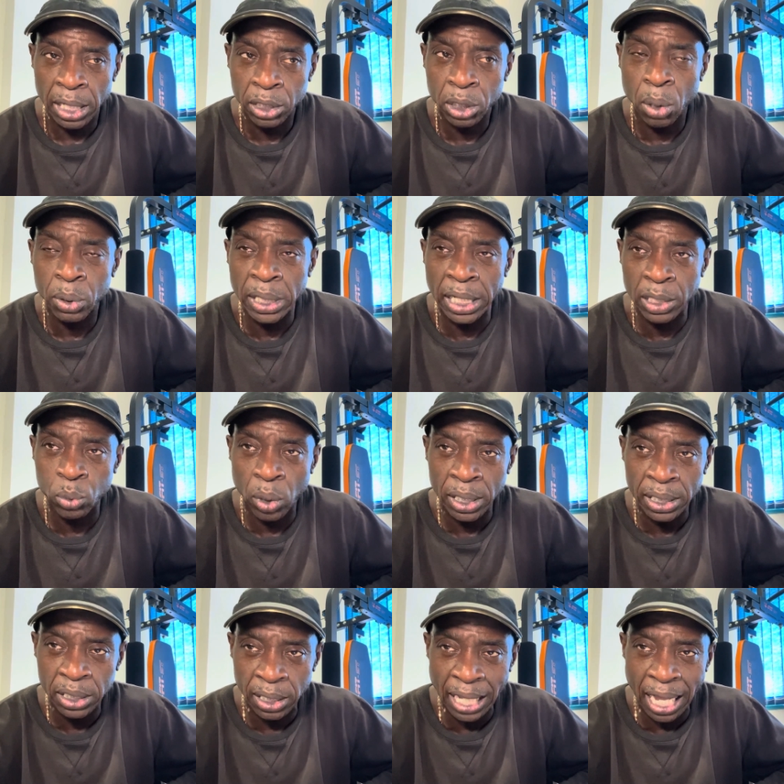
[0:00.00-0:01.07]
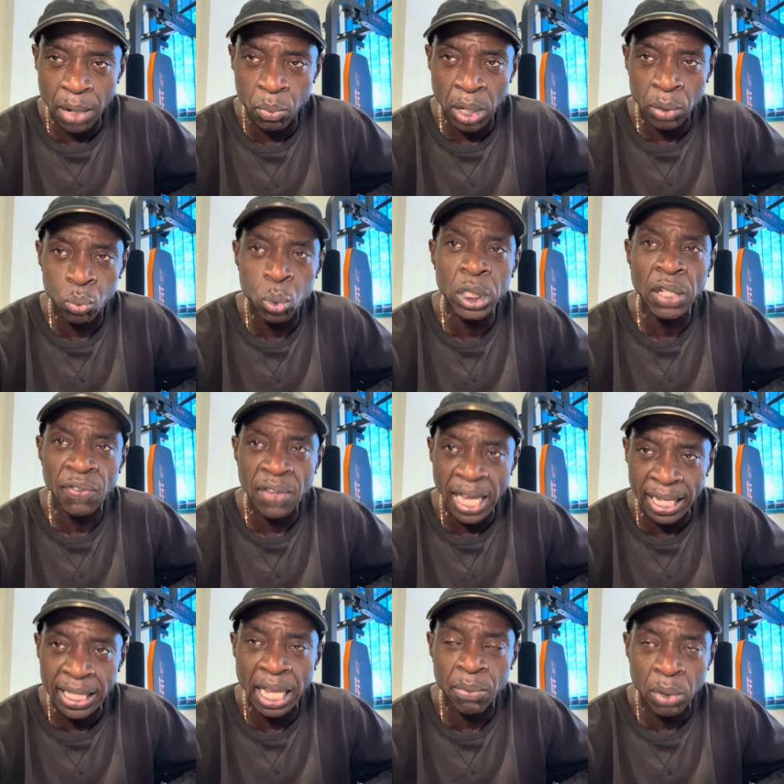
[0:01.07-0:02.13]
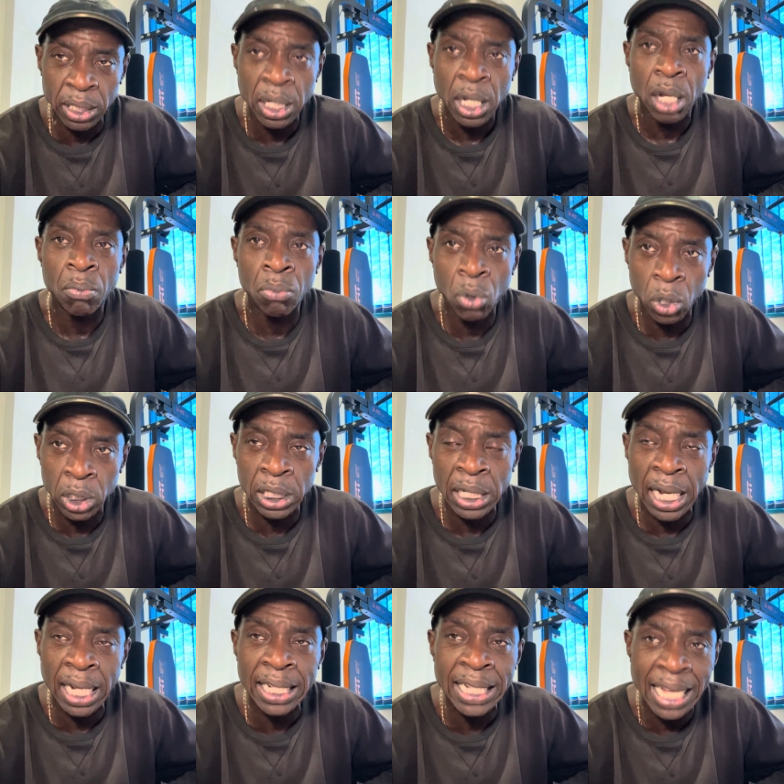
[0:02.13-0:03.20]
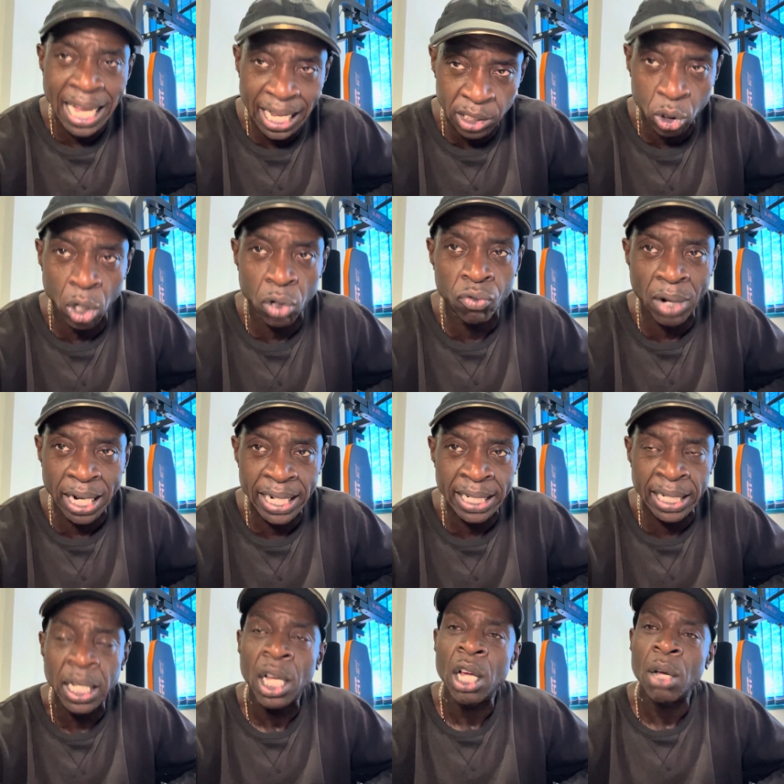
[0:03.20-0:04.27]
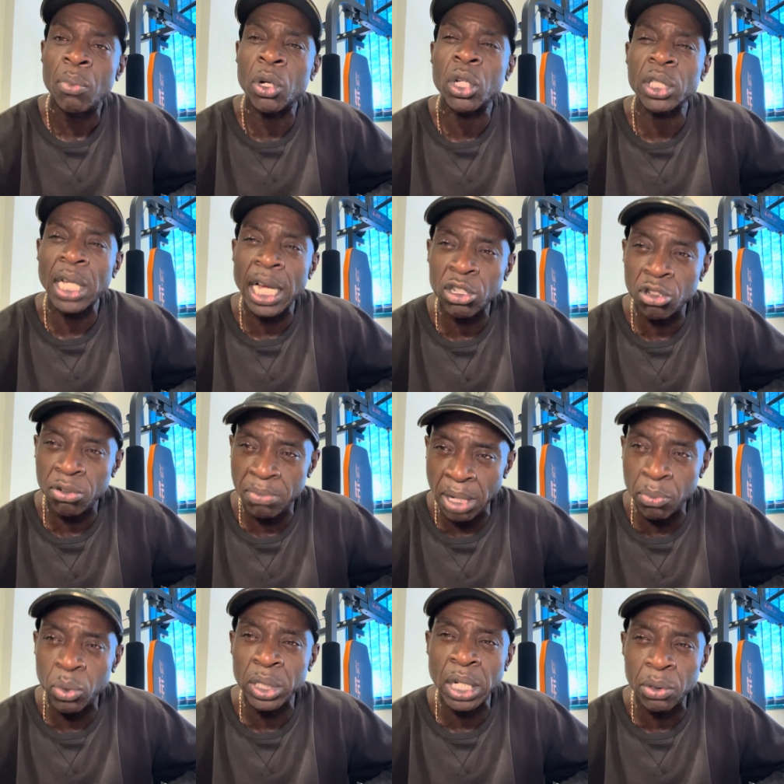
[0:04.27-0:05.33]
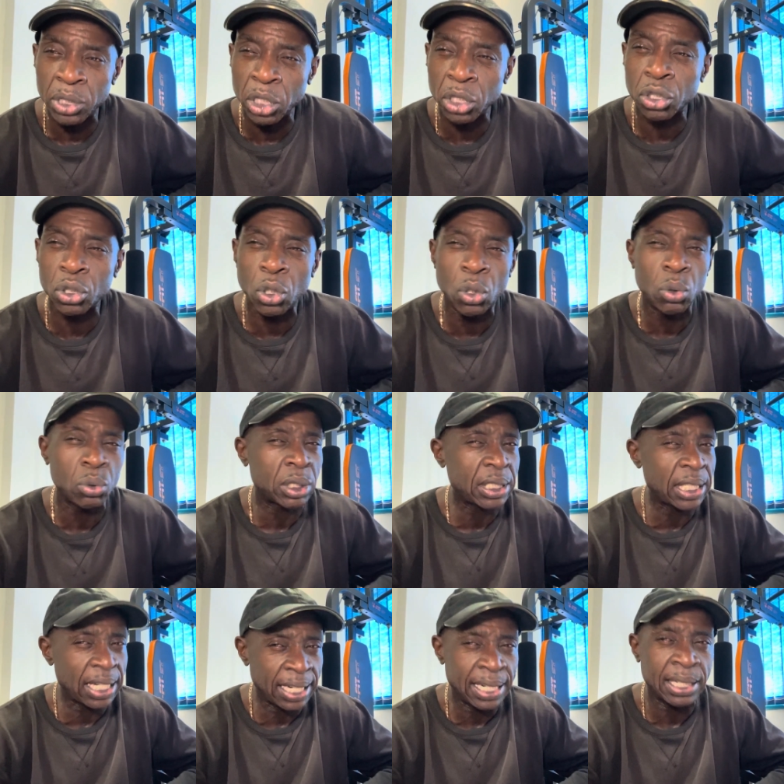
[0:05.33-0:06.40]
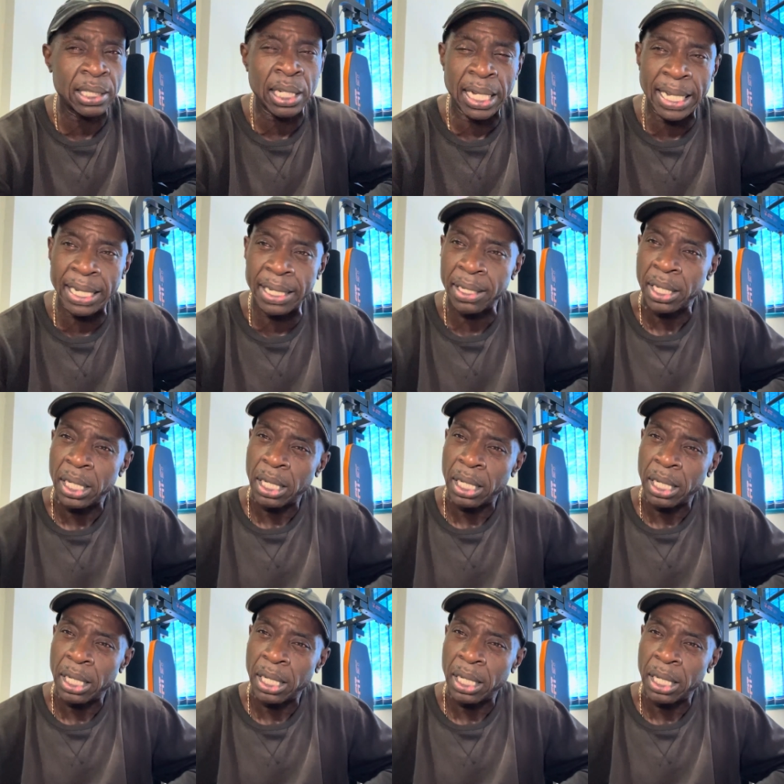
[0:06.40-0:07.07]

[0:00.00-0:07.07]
So this one, so that one would have had, that one more than likely has got rack in it, because I can remember when I was at school seeing like